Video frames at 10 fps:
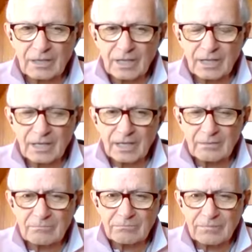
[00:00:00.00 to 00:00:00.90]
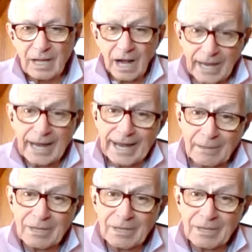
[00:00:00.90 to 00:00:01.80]
So I am
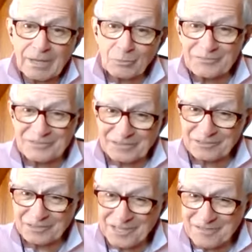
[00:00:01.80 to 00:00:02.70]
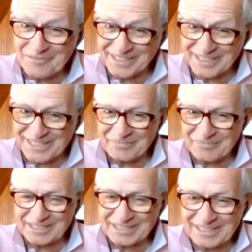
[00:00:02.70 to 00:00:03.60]
on the board of several companies,
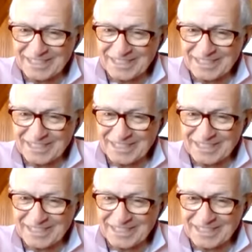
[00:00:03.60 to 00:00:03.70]
but